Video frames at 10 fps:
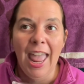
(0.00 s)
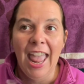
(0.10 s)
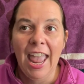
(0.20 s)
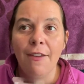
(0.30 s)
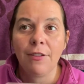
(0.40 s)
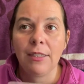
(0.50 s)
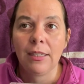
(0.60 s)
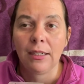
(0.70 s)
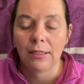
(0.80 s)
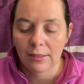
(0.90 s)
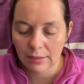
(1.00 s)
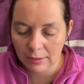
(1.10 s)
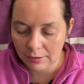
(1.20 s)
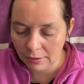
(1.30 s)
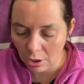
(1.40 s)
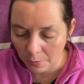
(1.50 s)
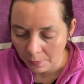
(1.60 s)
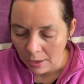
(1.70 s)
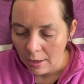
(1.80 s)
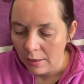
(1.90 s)
ever since. So
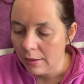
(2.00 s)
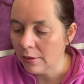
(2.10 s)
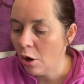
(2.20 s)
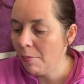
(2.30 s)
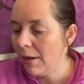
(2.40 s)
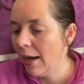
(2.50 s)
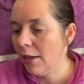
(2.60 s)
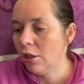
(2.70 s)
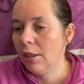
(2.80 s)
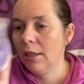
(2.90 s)
this combination